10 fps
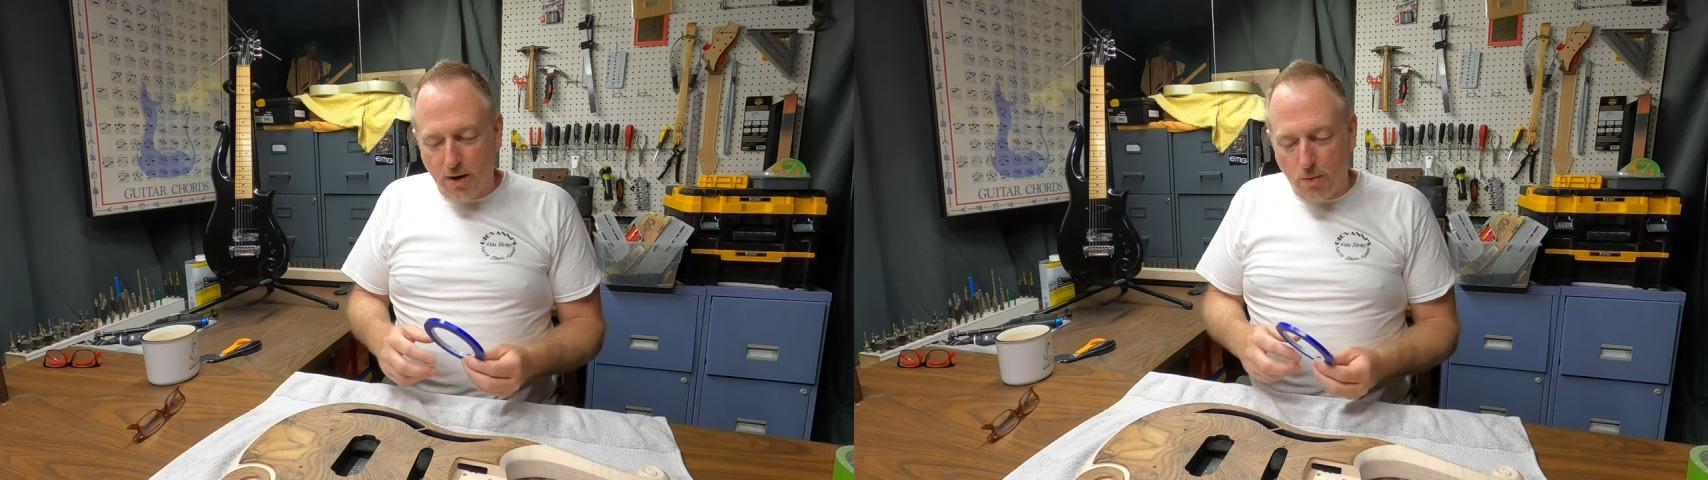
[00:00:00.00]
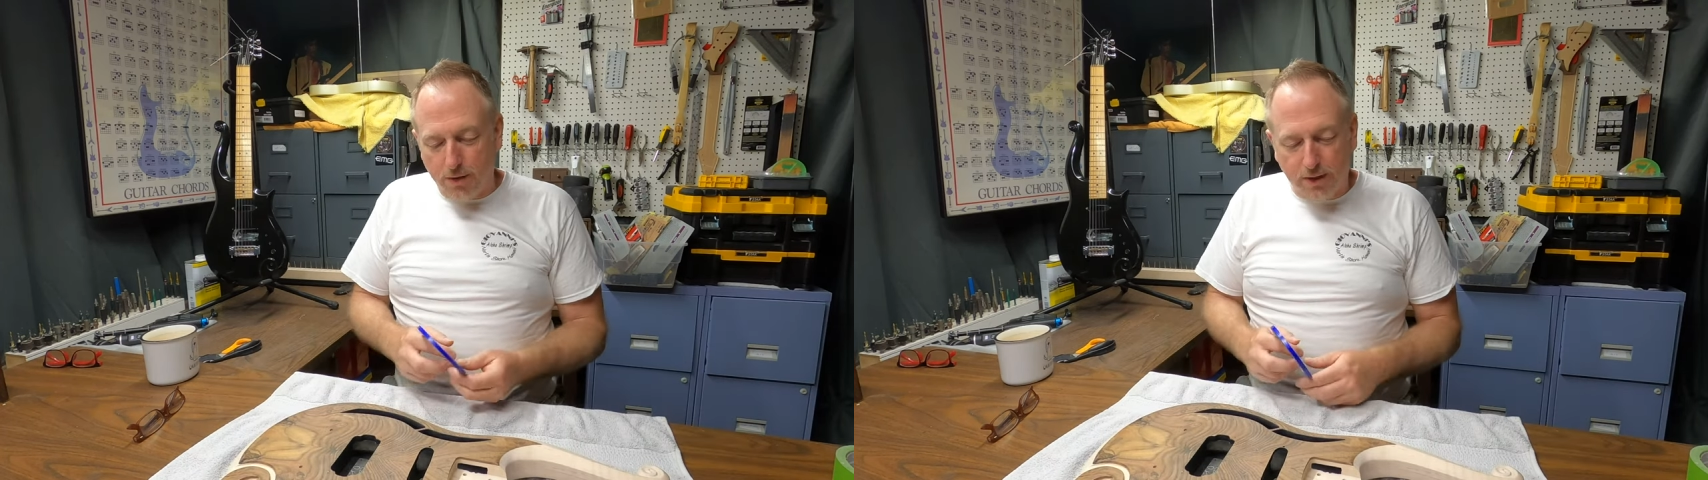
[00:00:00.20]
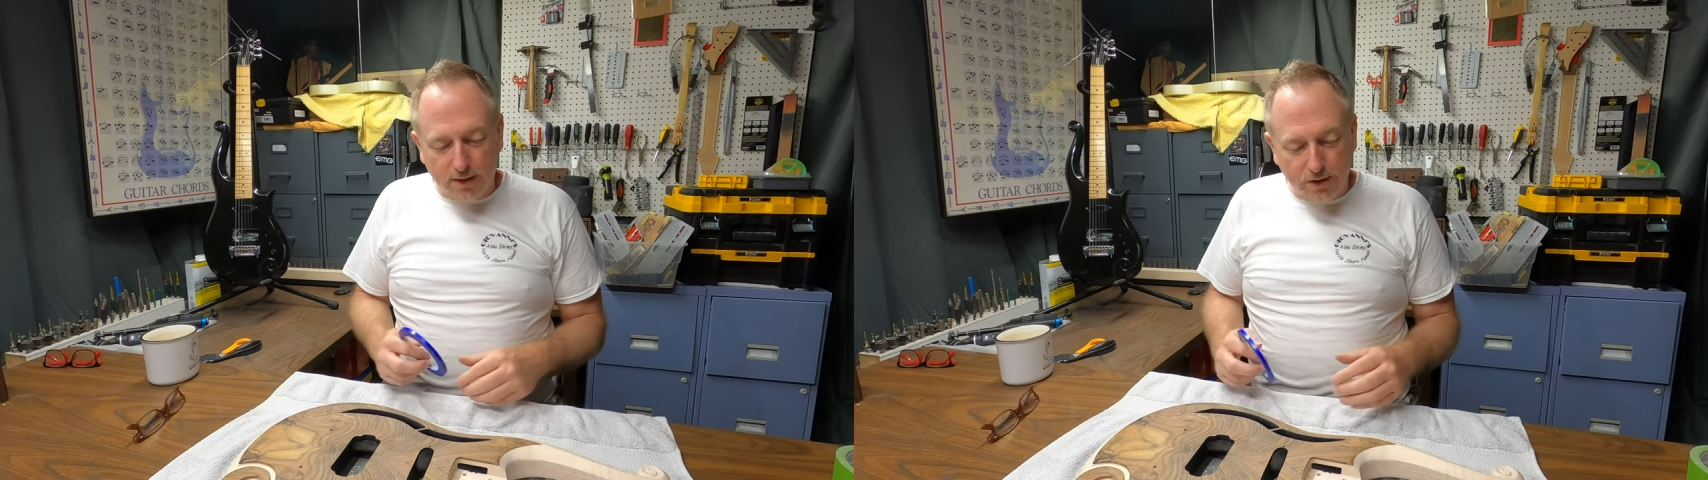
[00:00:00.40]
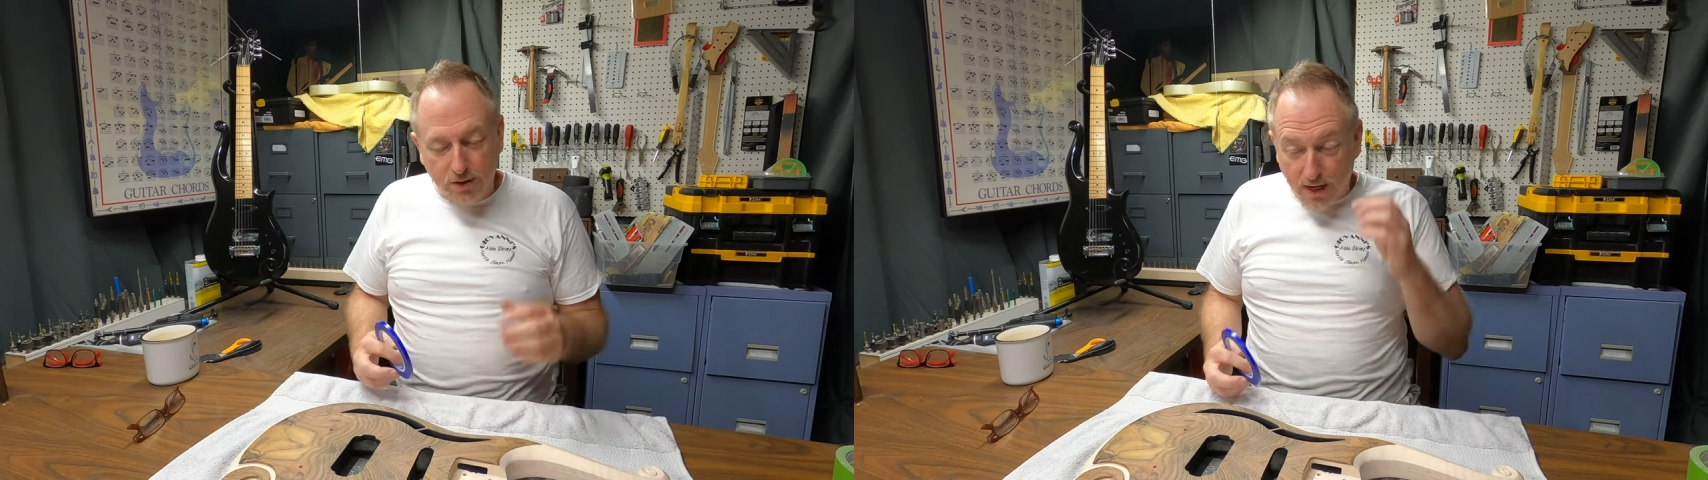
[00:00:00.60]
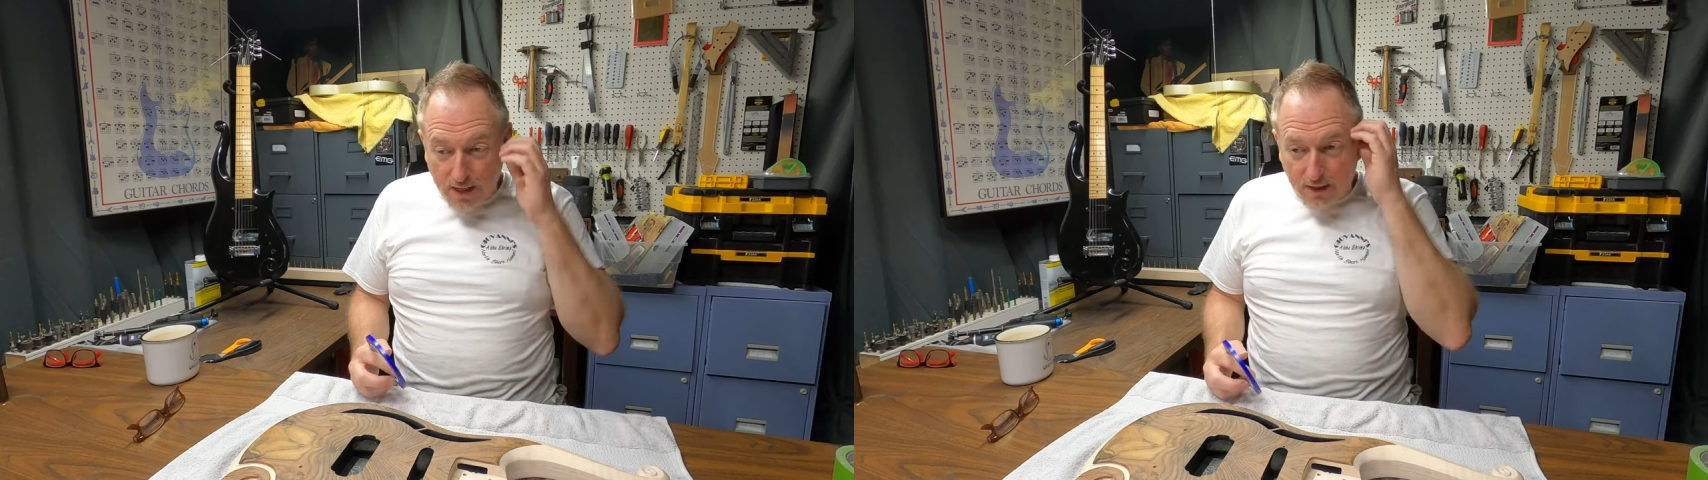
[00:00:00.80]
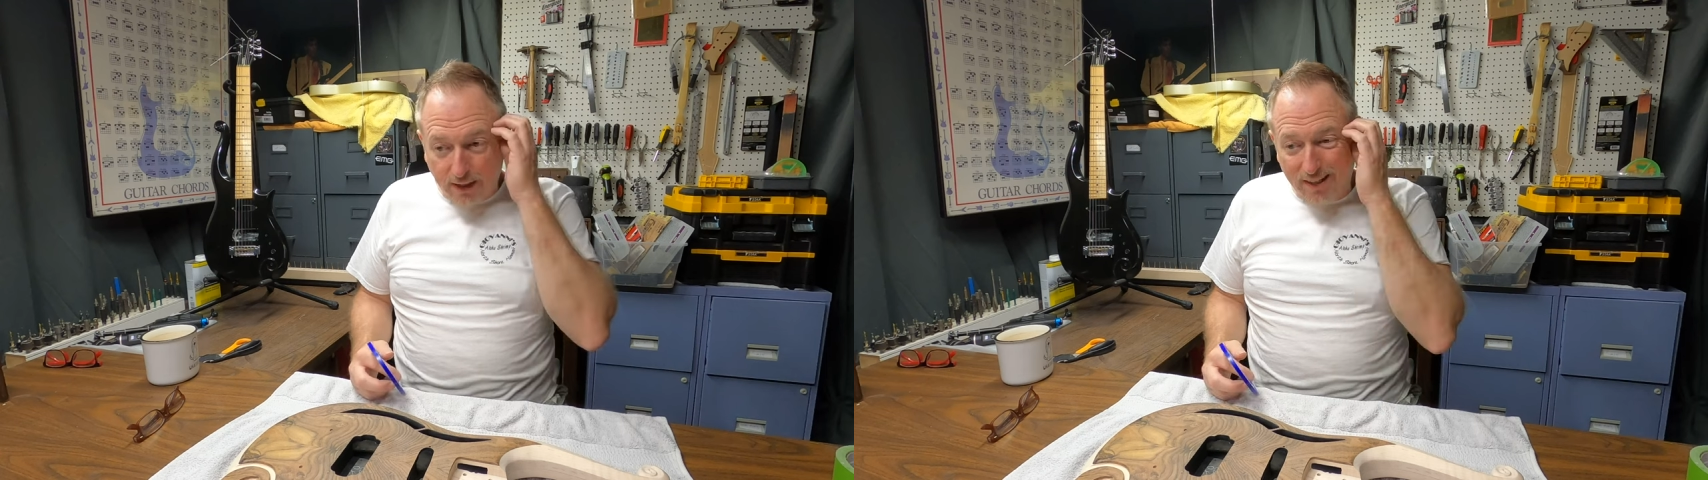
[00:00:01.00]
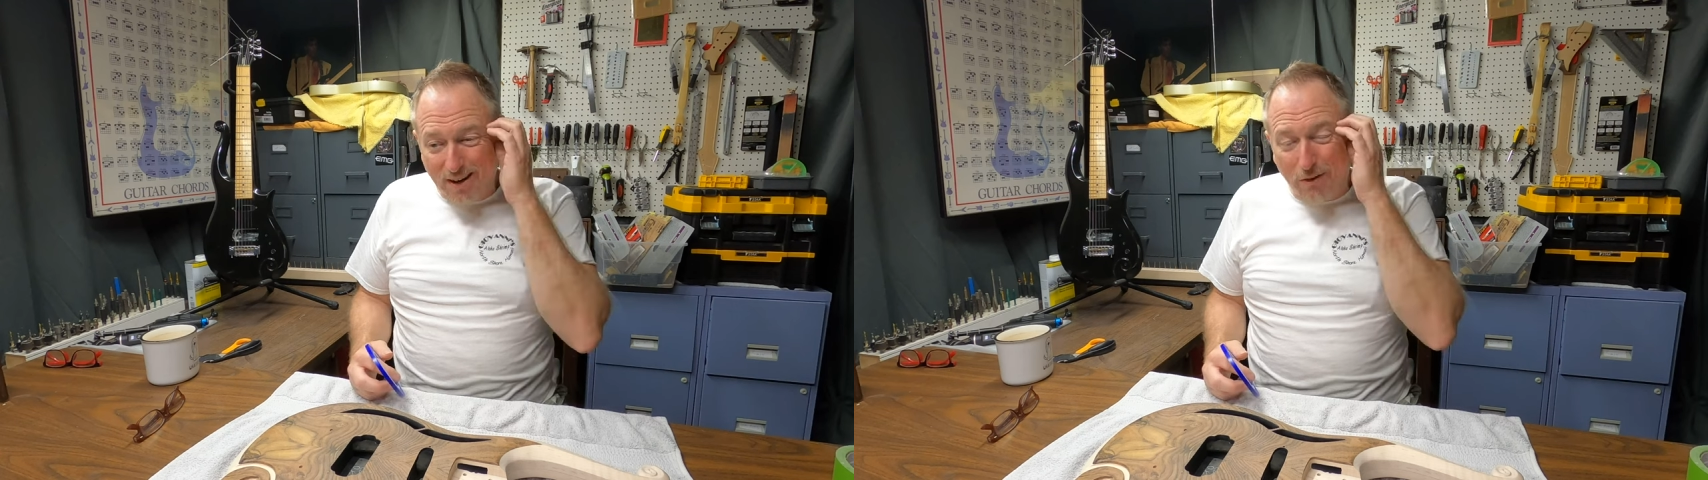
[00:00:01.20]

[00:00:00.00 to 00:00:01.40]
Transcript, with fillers: and I want that to stay clean.